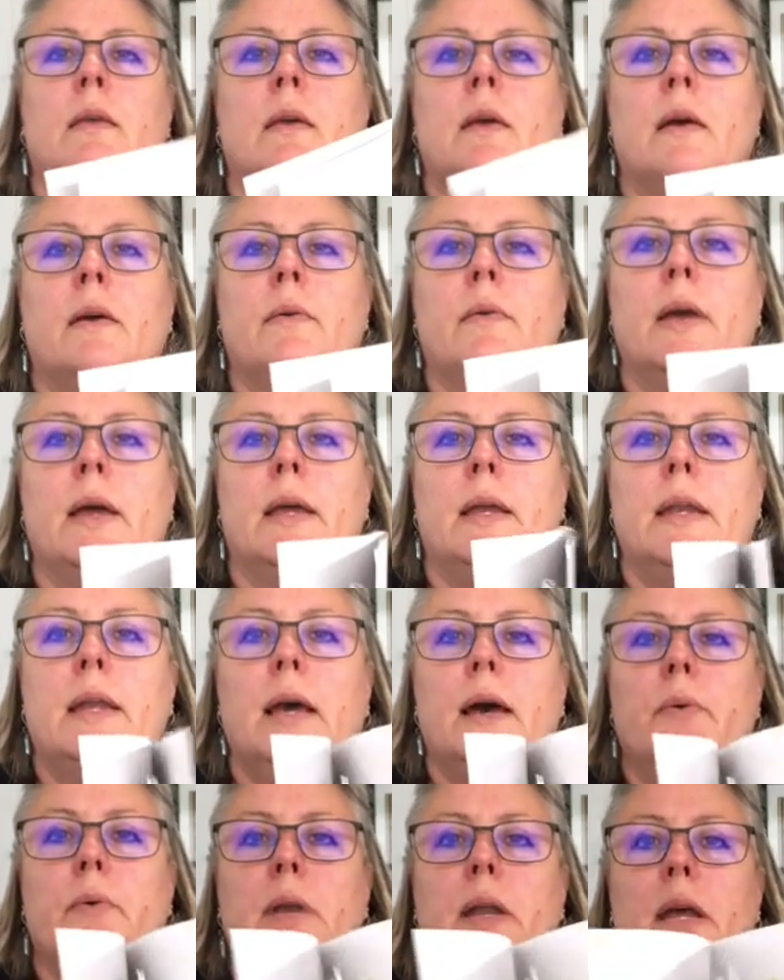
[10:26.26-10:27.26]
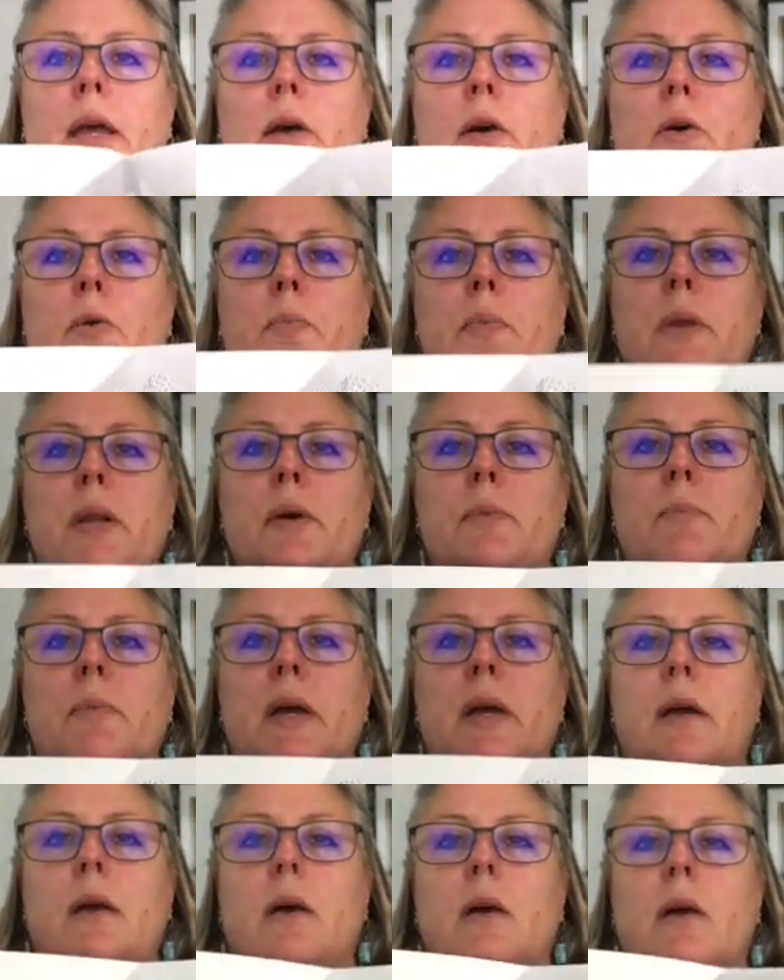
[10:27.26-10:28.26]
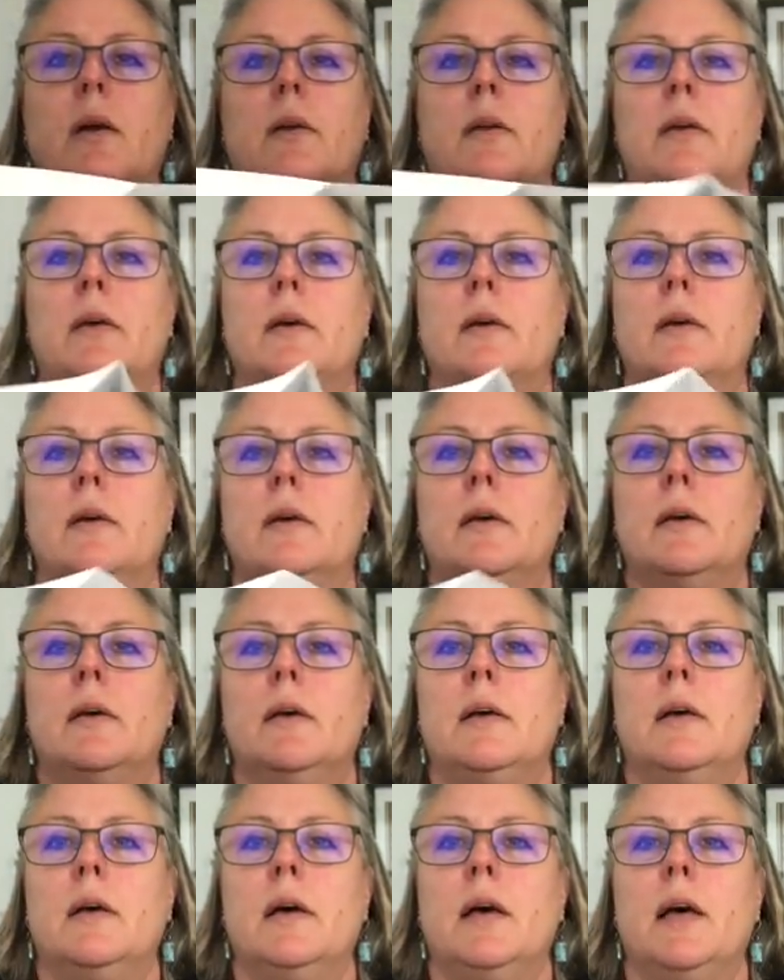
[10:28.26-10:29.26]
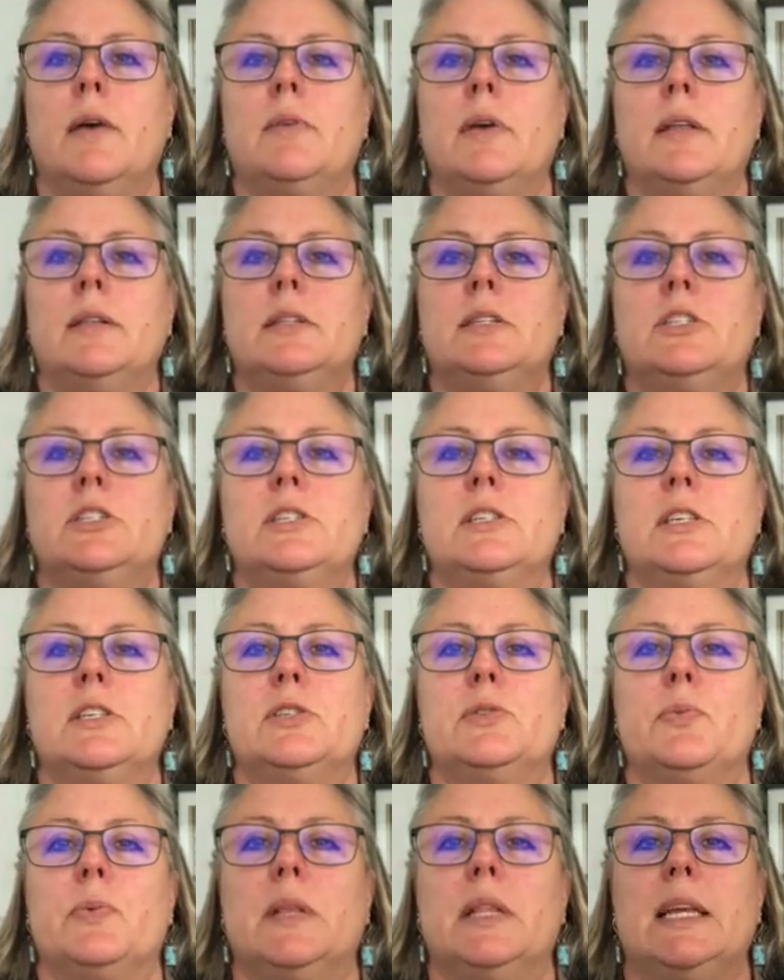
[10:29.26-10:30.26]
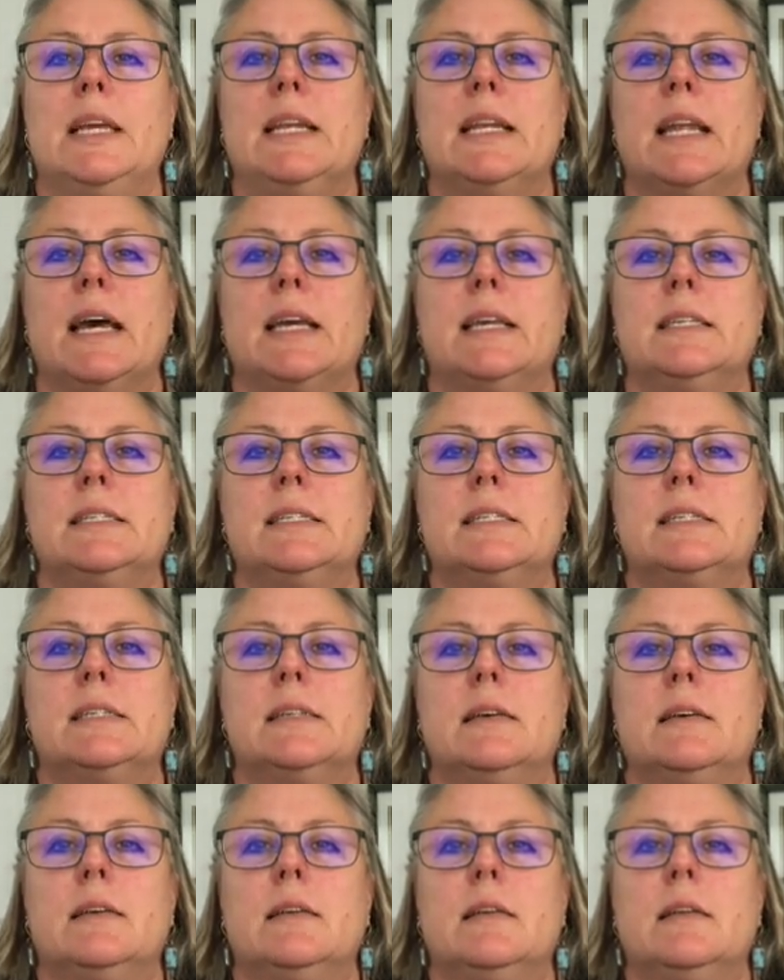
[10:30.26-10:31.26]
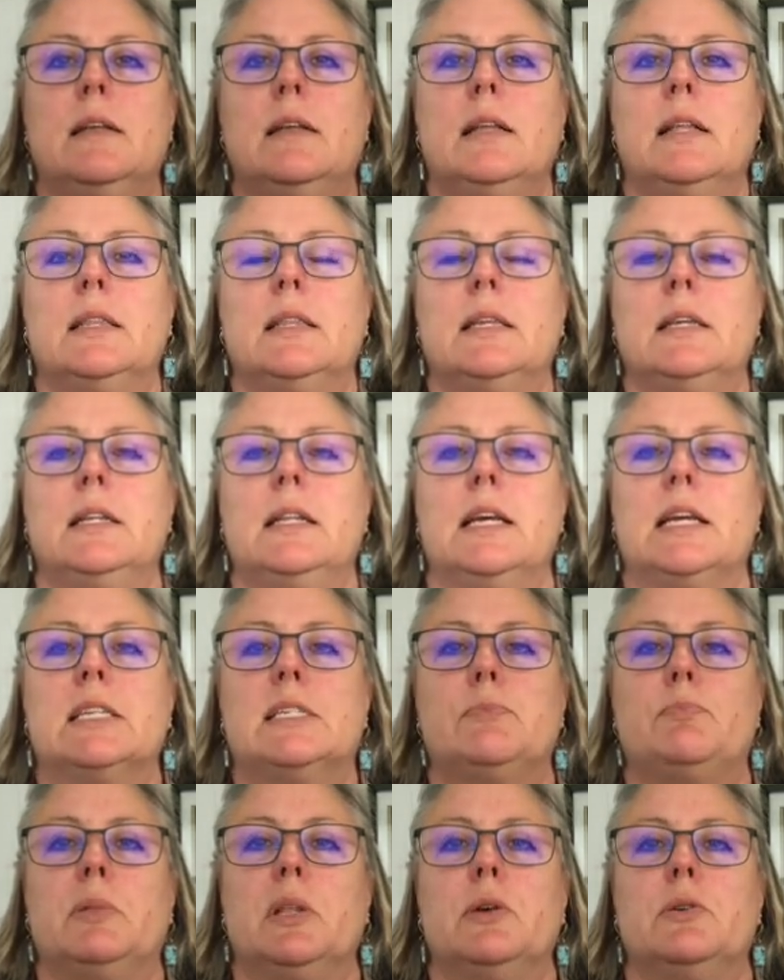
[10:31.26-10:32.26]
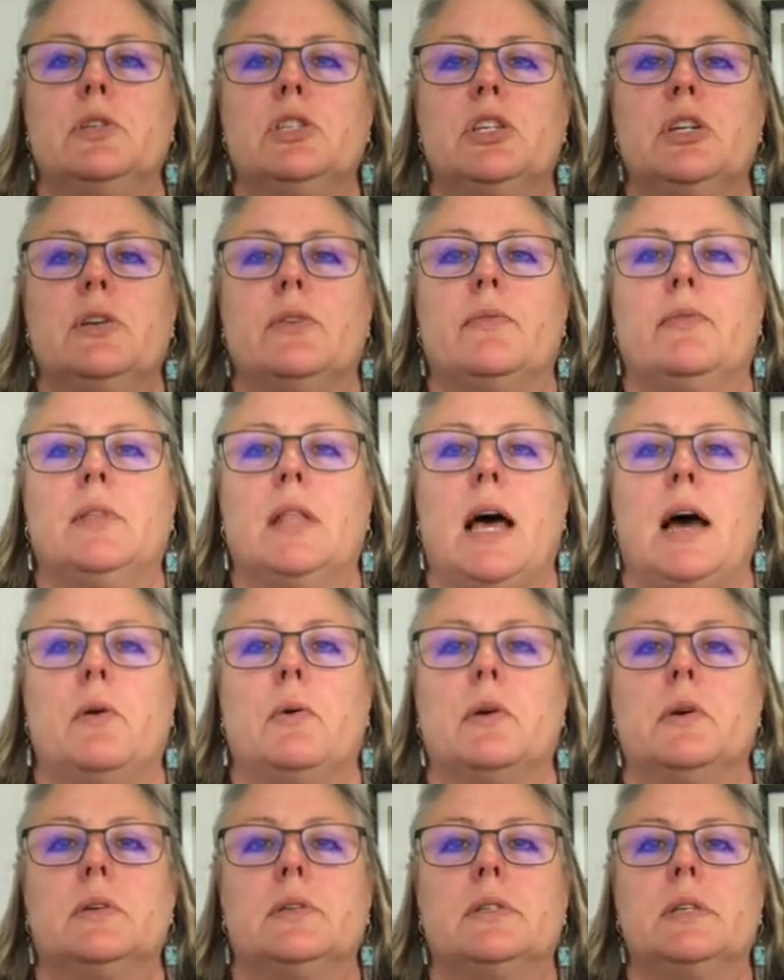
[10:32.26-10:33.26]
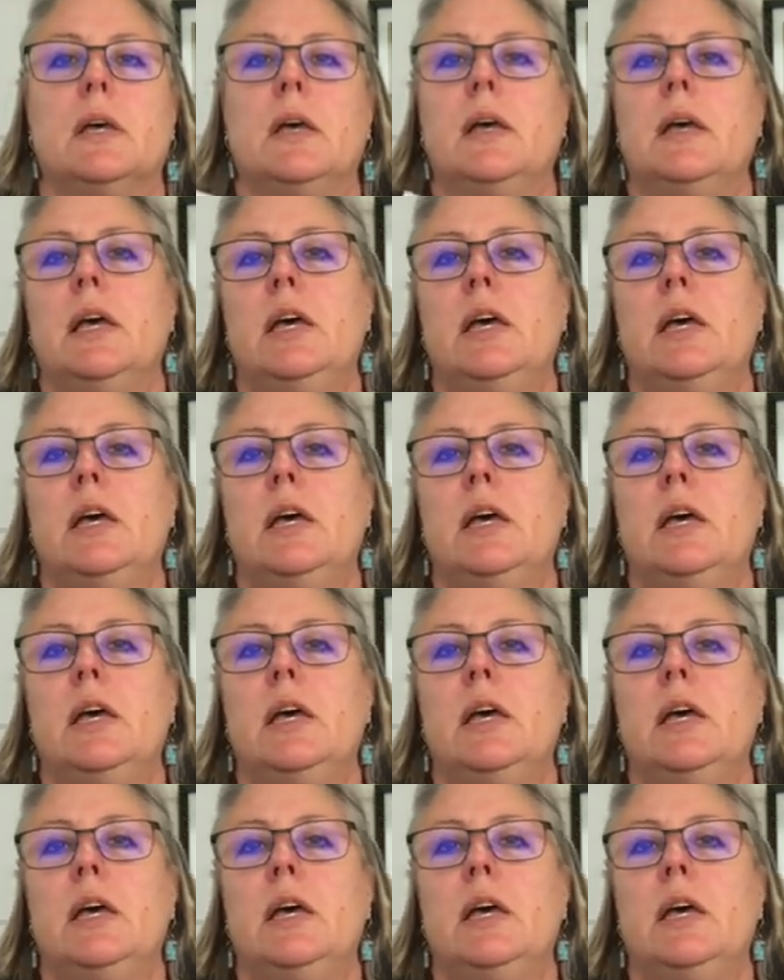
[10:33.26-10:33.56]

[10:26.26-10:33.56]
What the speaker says: All right, now when I open up my card, I've got just this really nice little explosion of flowers.